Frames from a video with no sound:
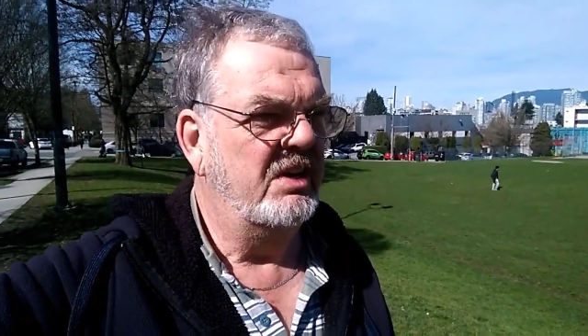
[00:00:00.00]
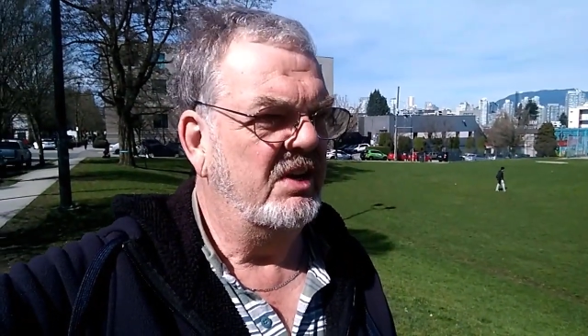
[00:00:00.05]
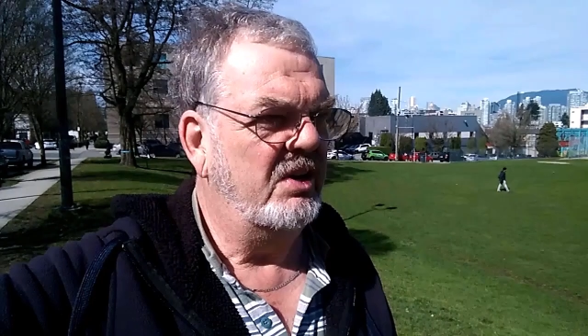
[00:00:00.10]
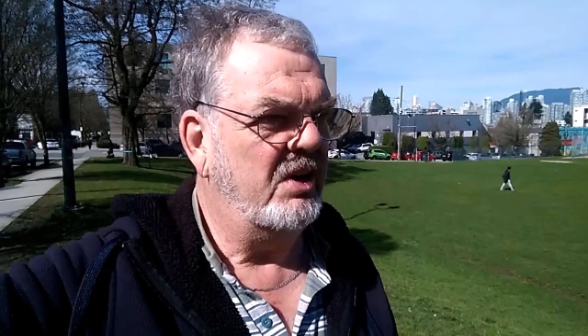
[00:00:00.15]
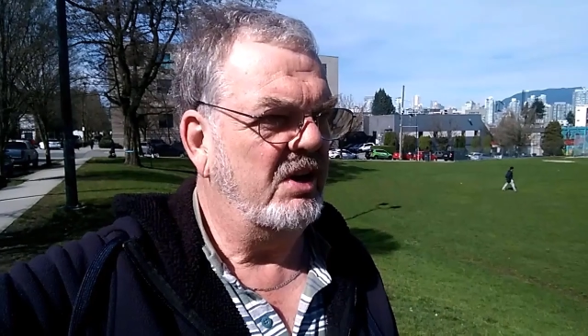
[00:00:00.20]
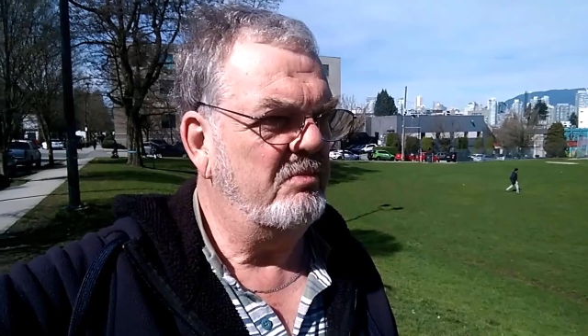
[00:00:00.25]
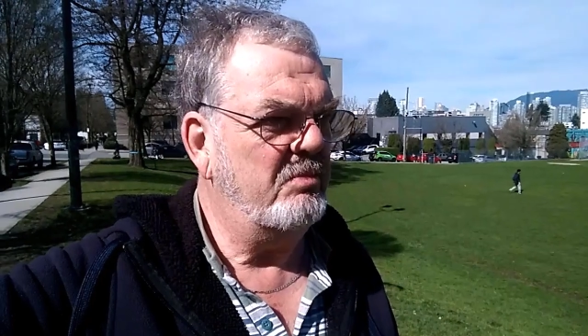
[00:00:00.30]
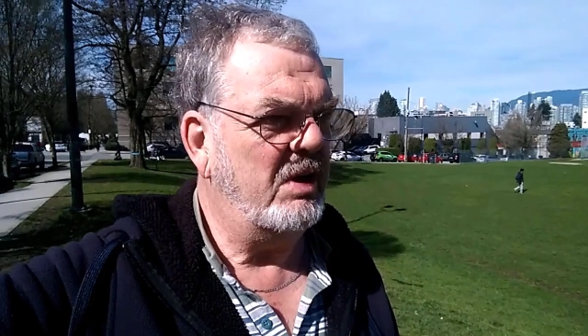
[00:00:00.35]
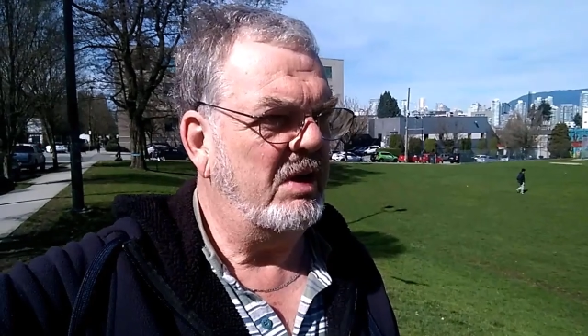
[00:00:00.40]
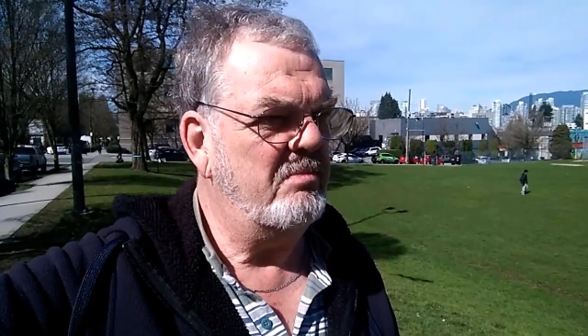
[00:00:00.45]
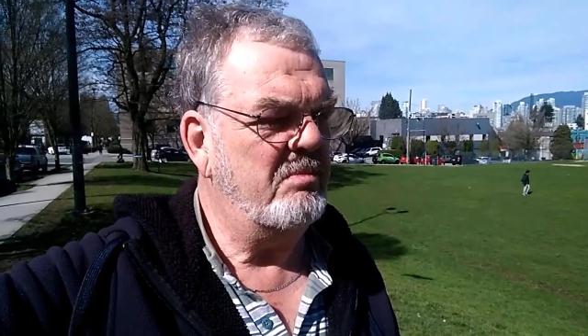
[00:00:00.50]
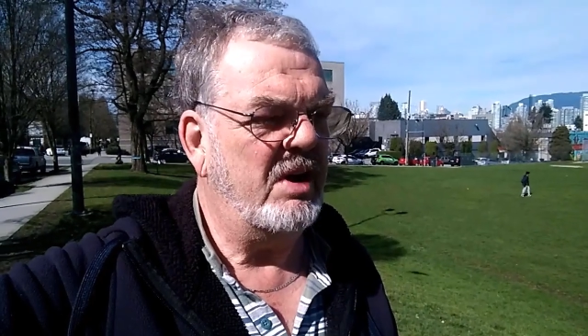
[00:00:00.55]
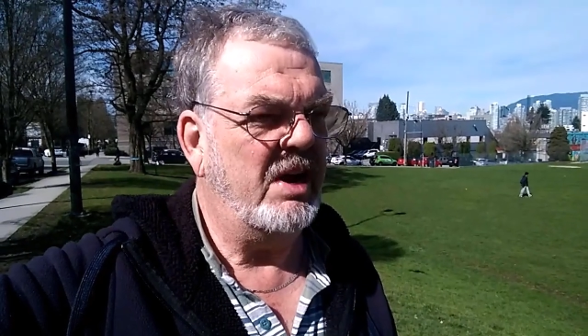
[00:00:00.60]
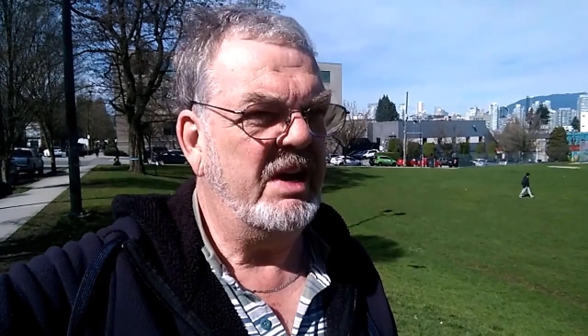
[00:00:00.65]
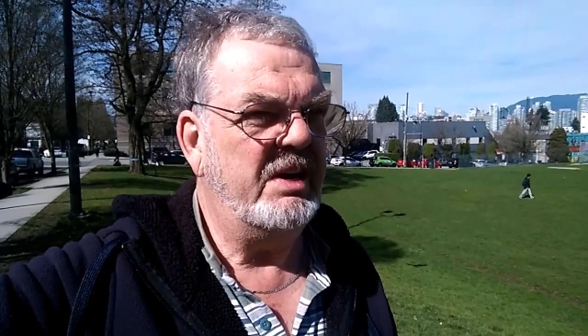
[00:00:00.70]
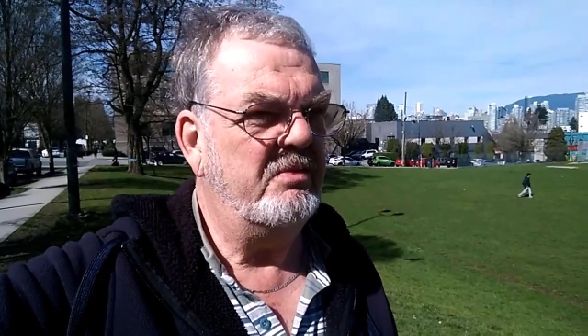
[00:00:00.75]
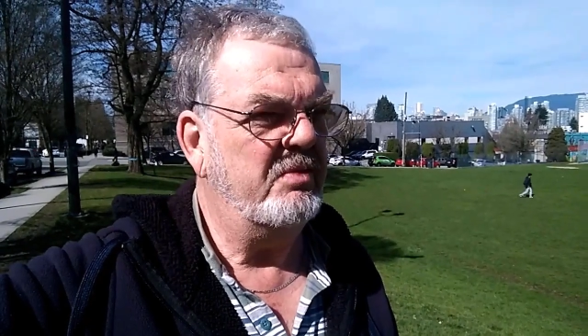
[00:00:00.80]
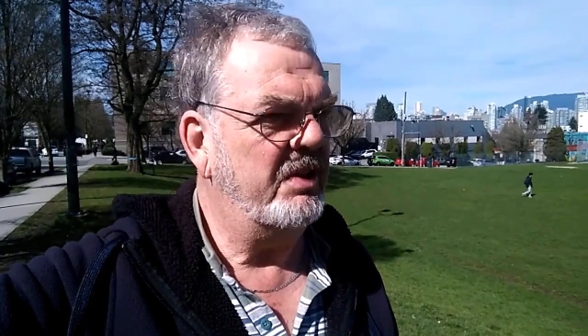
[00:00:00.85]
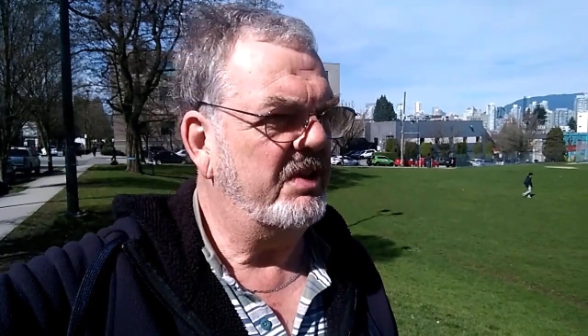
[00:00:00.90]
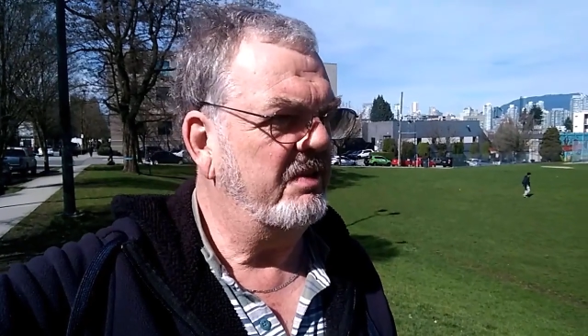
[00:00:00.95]
on my
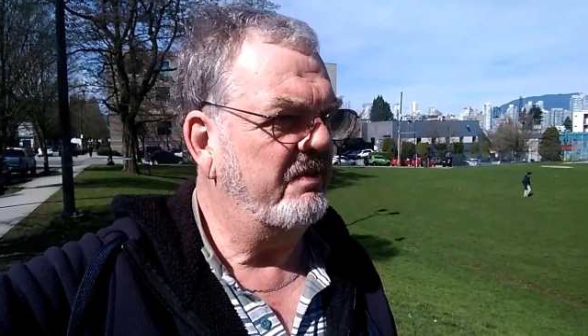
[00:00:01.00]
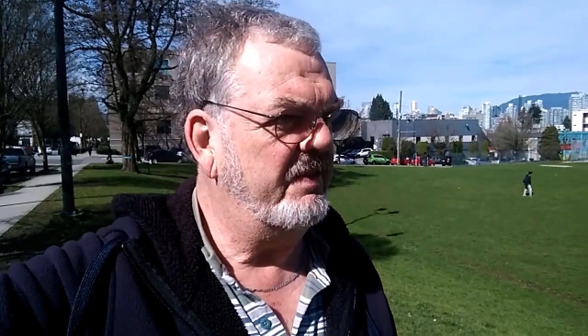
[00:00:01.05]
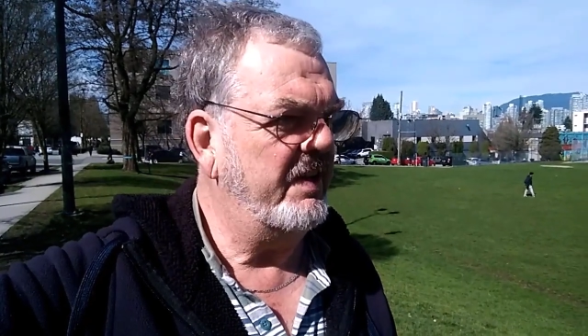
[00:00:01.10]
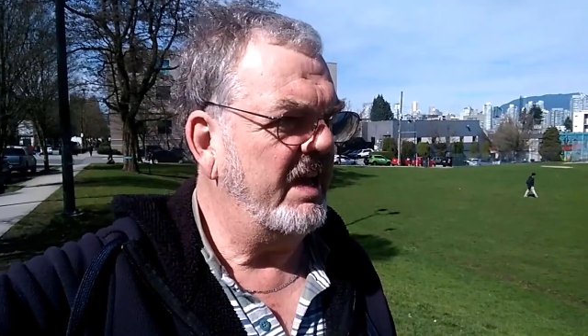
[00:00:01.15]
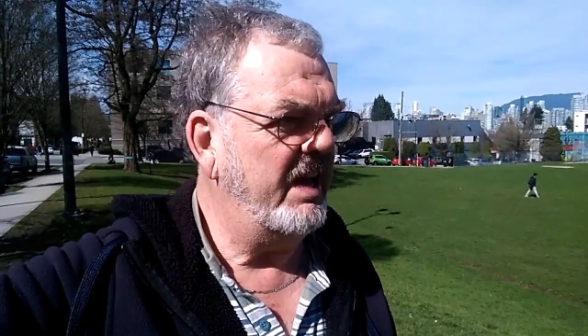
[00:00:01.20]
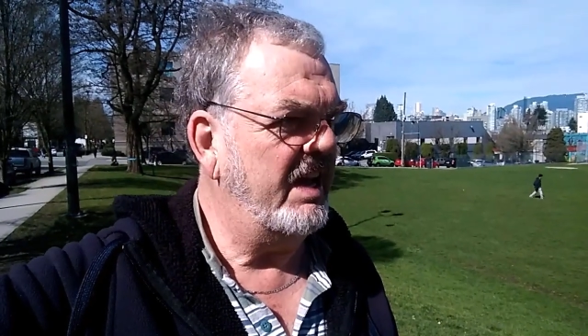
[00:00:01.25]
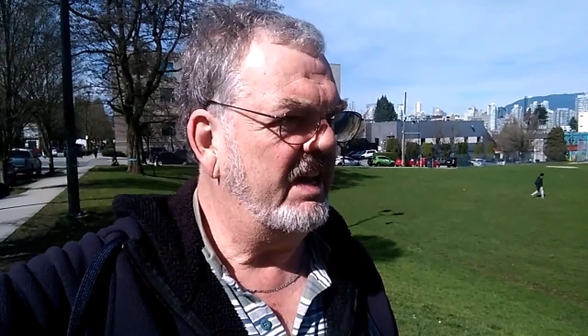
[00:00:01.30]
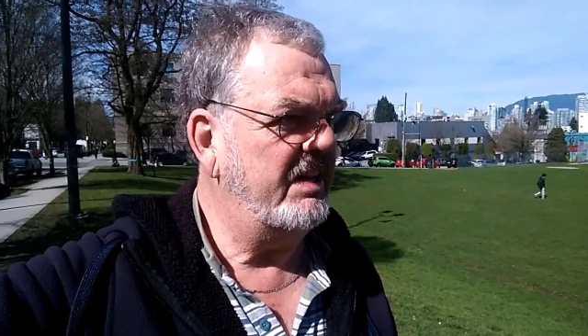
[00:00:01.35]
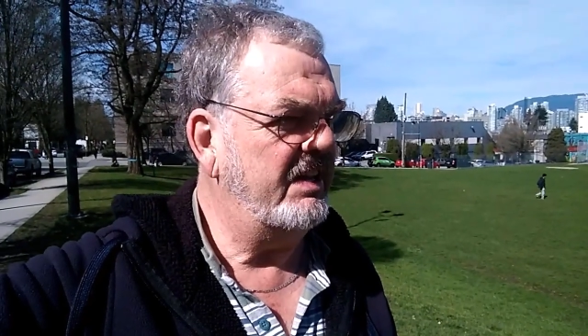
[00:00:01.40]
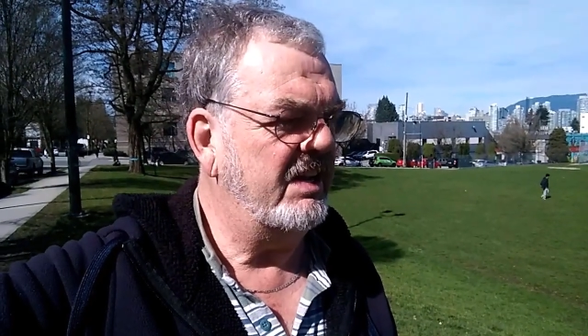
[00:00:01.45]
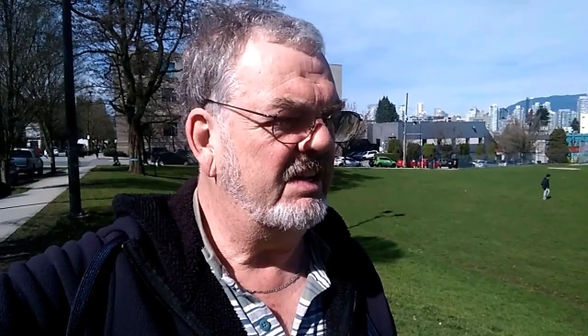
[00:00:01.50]
mind with the van